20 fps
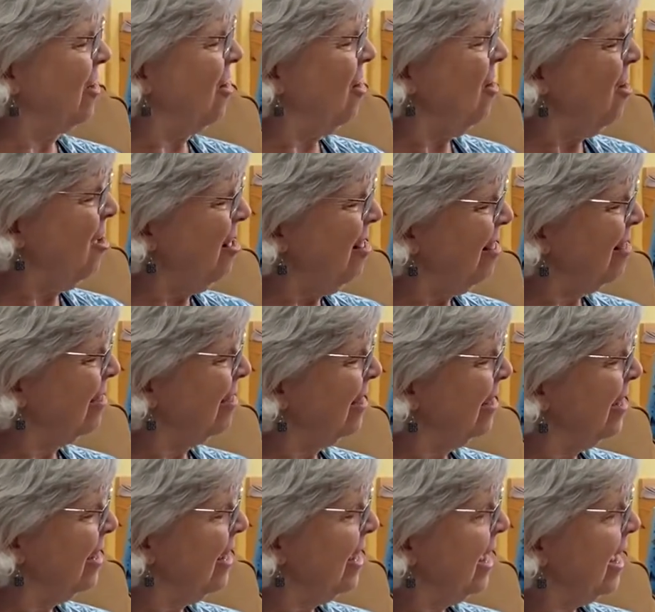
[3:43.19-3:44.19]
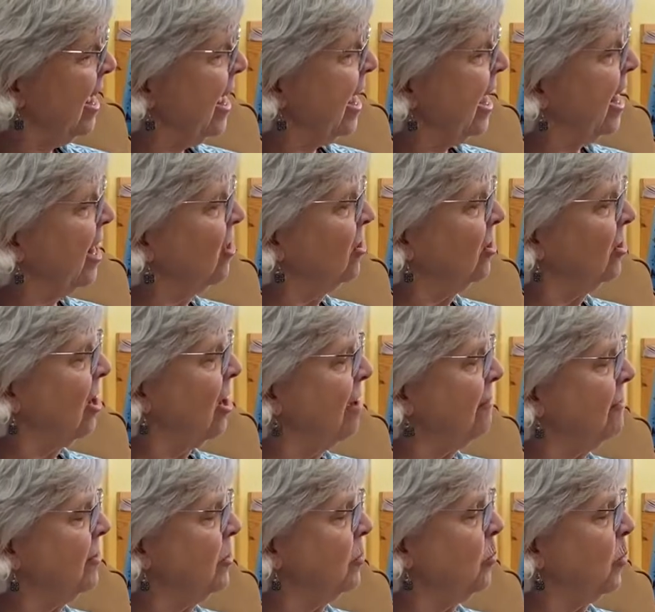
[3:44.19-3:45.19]
all. Harald
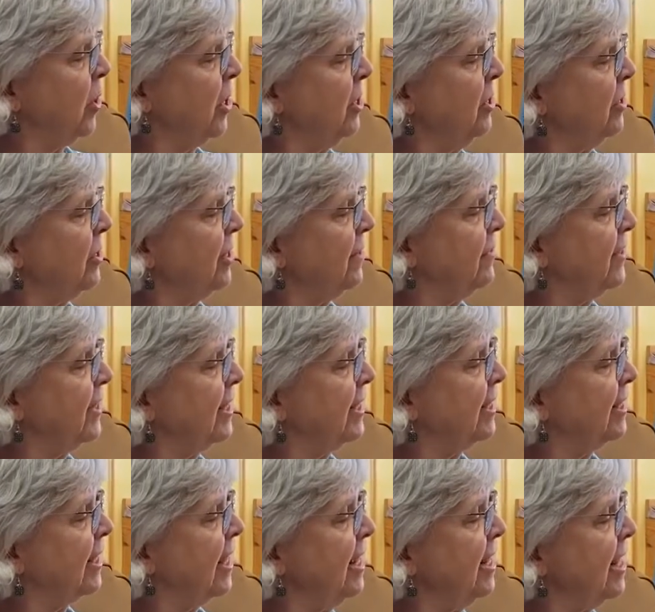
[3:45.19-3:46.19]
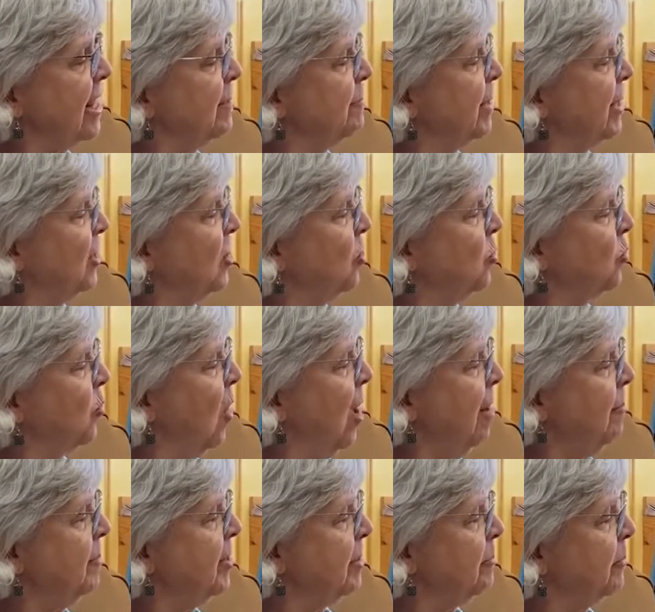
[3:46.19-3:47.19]
often wondered if his son had been
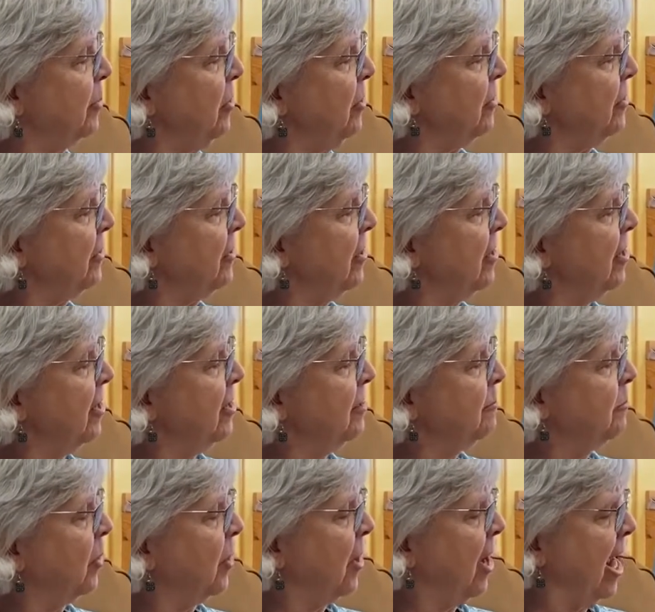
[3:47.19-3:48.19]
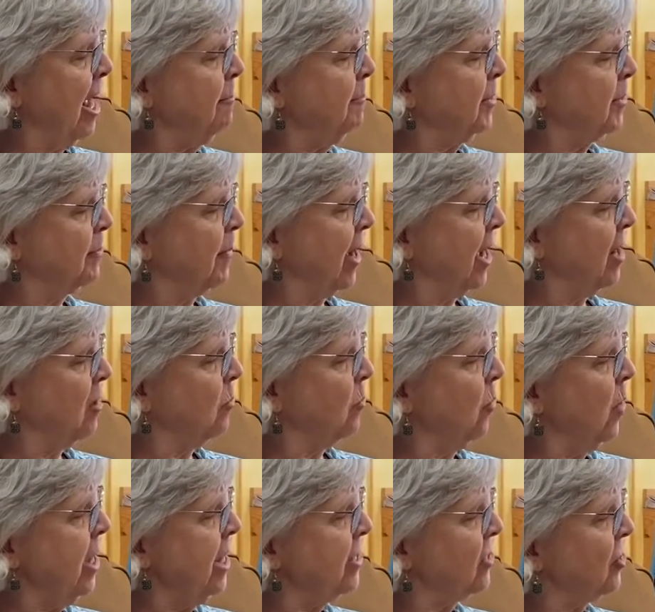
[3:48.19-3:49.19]
swapped at birth, perhaps by a
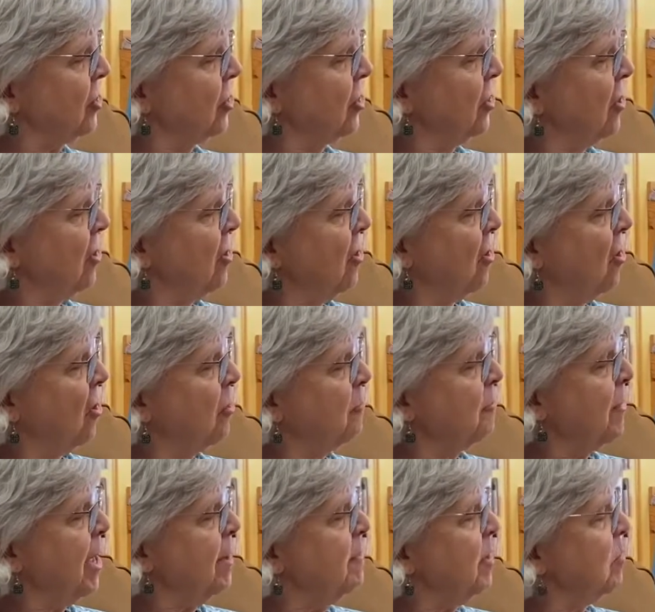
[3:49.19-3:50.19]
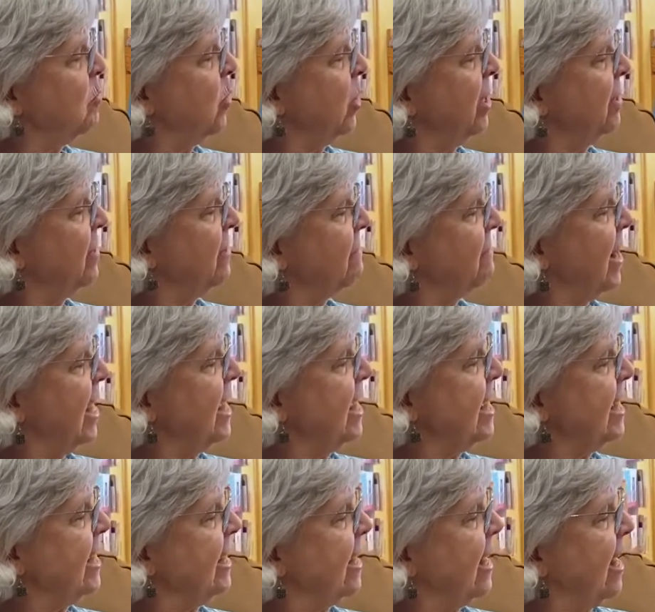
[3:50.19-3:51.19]
witch, or maybe one of the
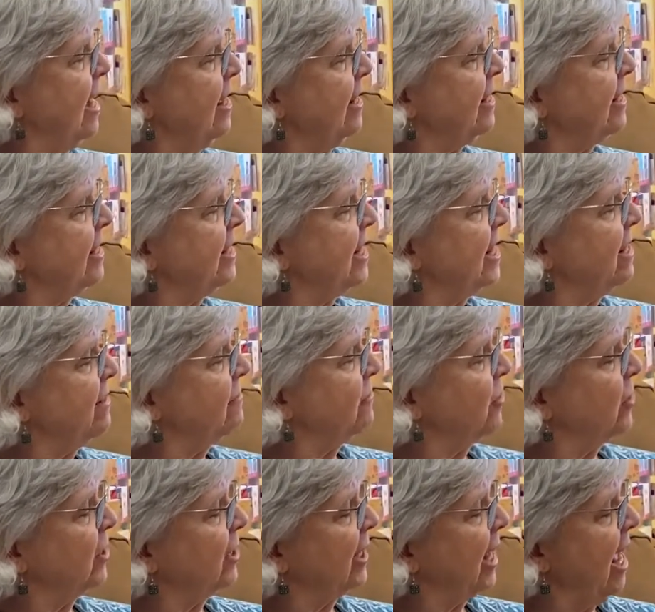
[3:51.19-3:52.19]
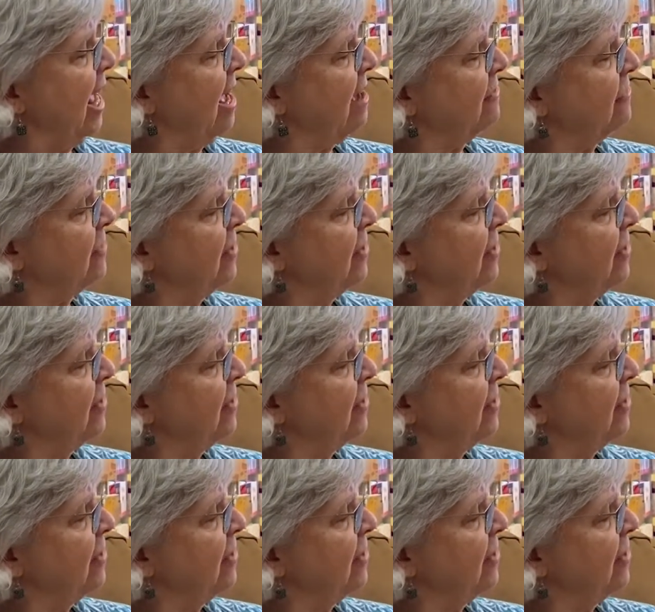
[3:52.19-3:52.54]
Viking gods did it for a laugh.